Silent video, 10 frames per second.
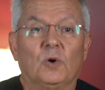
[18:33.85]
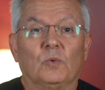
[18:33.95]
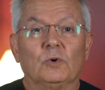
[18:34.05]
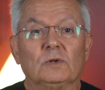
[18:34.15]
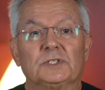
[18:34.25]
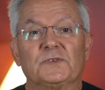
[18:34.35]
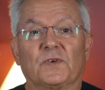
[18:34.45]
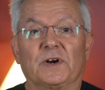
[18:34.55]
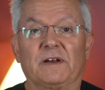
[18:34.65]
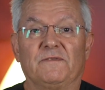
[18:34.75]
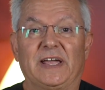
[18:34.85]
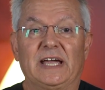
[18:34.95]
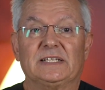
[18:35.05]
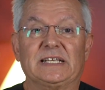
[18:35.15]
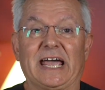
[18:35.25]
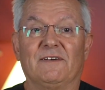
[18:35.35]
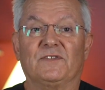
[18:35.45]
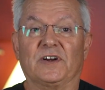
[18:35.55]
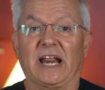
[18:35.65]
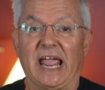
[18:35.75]
Rules for an advance
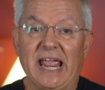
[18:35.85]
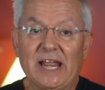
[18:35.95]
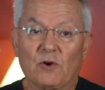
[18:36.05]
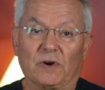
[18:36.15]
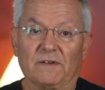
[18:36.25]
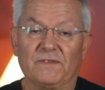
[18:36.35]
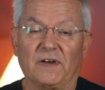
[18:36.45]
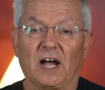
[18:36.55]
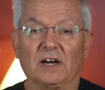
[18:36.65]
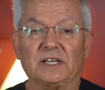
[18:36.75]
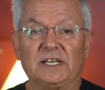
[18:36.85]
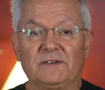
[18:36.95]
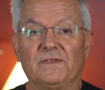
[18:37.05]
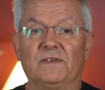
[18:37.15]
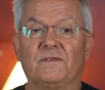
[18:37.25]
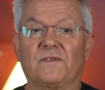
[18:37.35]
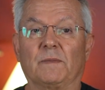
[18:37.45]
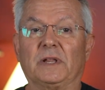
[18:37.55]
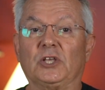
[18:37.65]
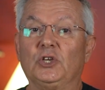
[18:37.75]
after an Angriff are different
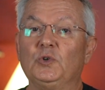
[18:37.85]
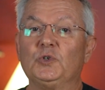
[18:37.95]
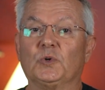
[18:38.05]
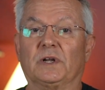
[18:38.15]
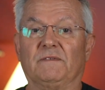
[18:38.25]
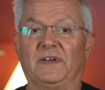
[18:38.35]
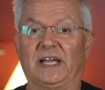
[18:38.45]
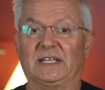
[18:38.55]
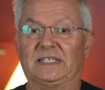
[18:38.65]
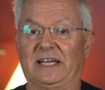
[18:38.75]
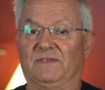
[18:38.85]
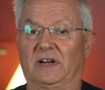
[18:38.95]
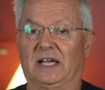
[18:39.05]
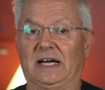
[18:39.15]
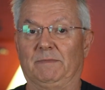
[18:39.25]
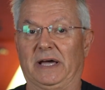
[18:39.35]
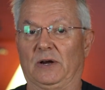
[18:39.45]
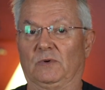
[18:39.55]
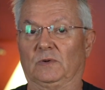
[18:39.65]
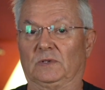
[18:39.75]
from the usual advance after
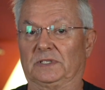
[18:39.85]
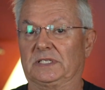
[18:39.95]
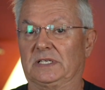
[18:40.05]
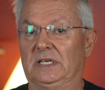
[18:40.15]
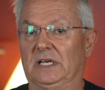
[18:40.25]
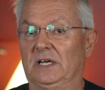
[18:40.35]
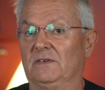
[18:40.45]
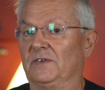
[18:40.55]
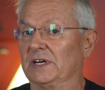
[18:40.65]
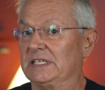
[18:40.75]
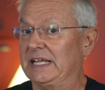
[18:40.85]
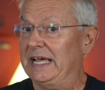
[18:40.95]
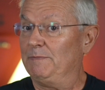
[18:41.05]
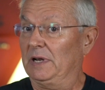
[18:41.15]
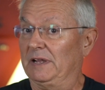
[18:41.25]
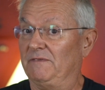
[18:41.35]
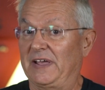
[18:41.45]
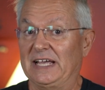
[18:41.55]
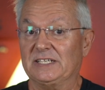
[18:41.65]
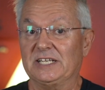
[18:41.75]
combat rules. For example,
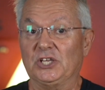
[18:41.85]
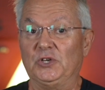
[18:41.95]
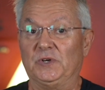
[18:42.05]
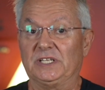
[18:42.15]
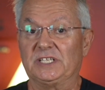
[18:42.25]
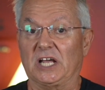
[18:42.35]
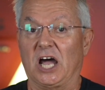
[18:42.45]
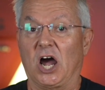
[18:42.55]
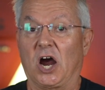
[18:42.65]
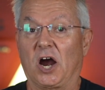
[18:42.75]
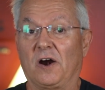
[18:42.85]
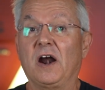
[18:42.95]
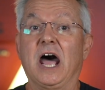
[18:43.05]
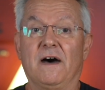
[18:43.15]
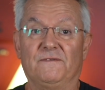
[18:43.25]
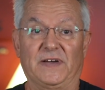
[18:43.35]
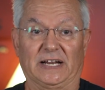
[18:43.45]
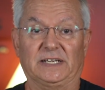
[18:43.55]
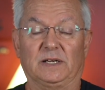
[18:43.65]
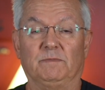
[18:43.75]
advancing units are
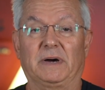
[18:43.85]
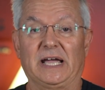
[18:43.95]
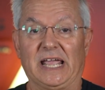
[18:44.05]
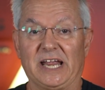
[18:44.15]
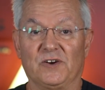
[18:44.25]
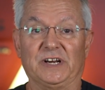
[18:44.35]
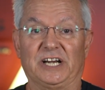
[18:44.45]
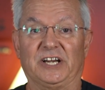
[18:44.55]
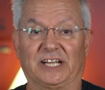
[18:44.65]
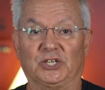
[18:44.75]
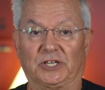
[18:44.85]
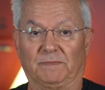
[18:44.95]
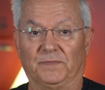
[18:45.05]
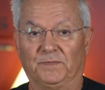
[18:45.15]
affected by air interdiction.